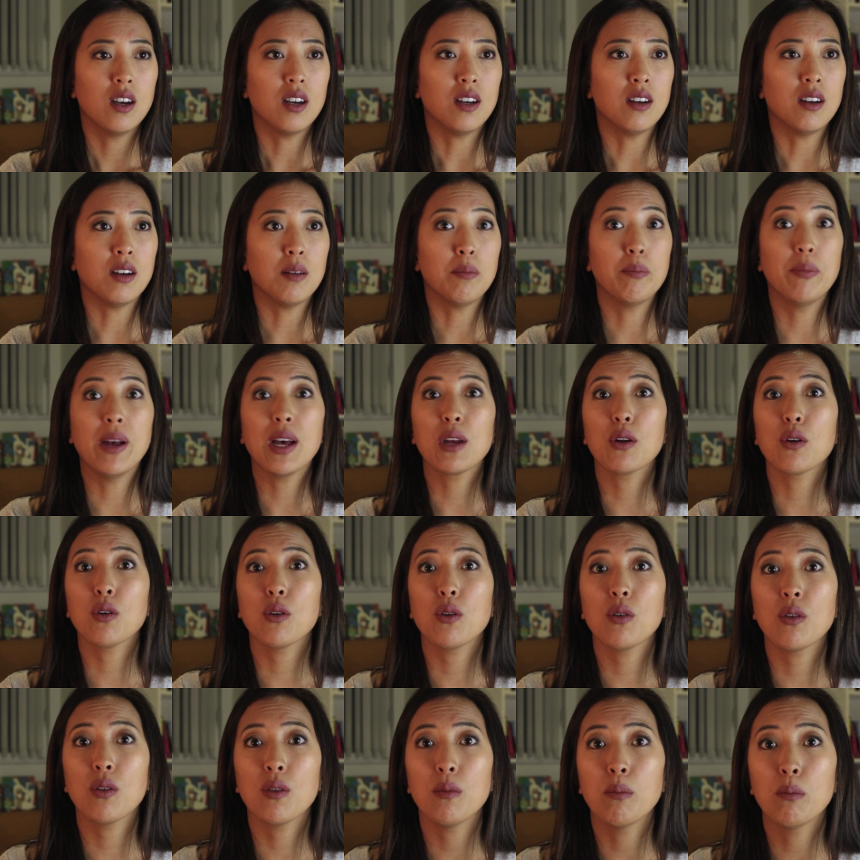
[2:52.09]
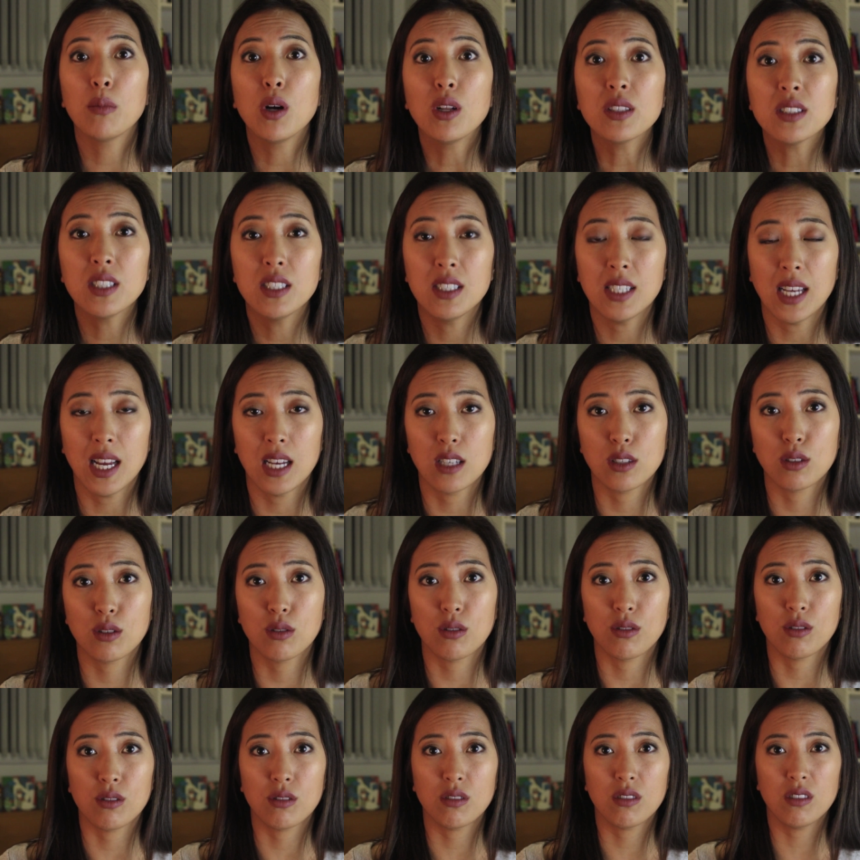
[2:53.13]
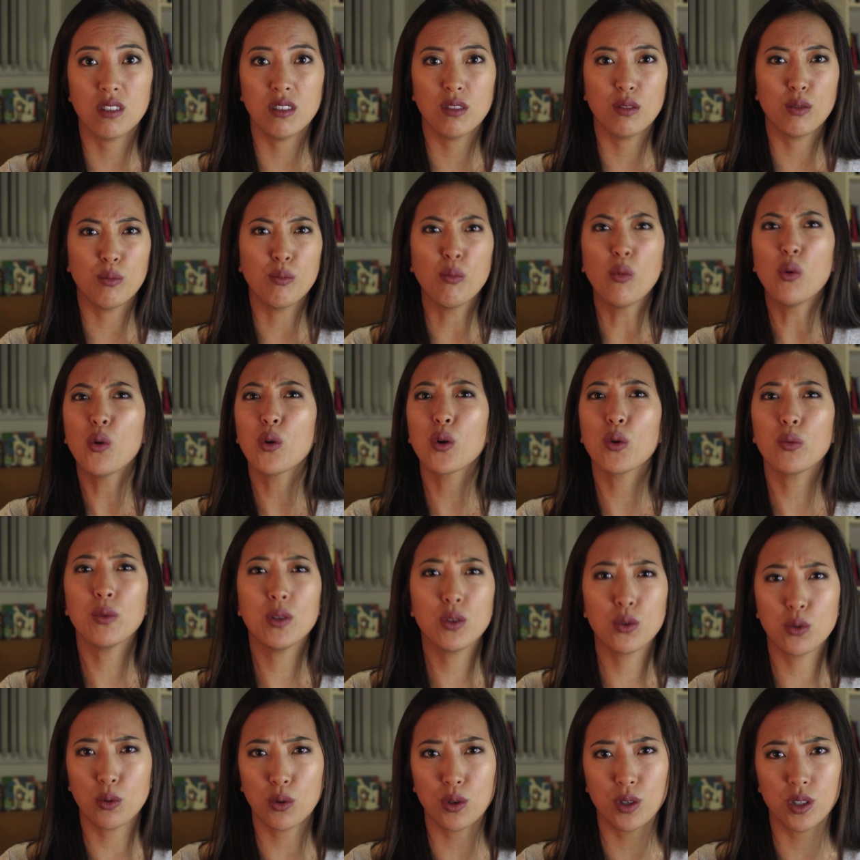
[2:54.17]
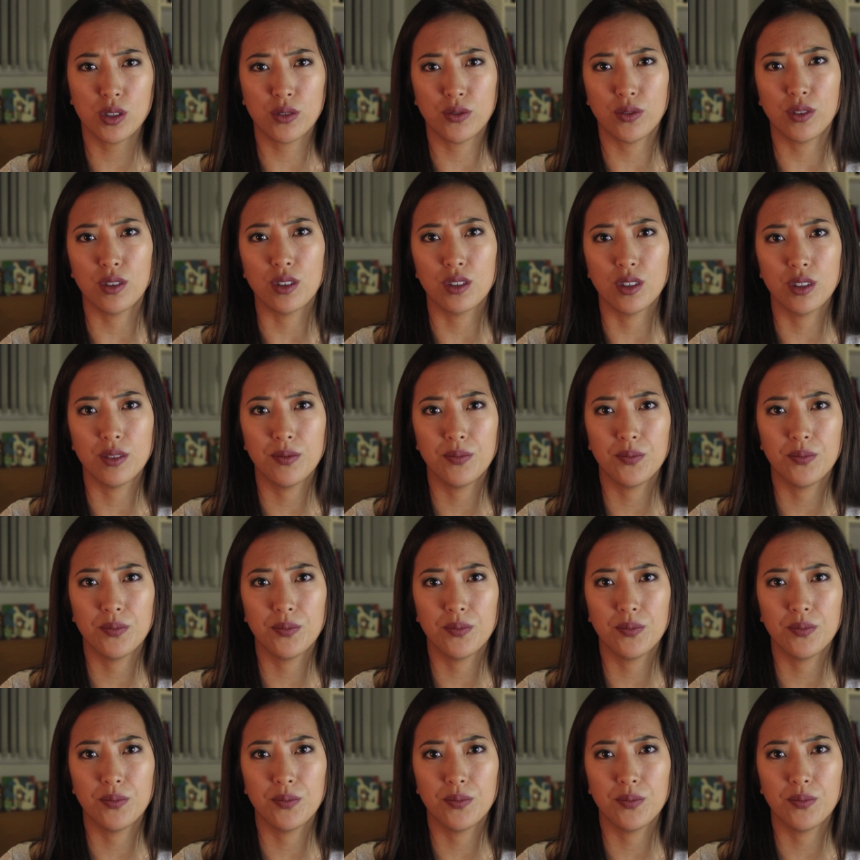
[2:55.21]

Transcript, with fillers: a better multitasker, more resourceful.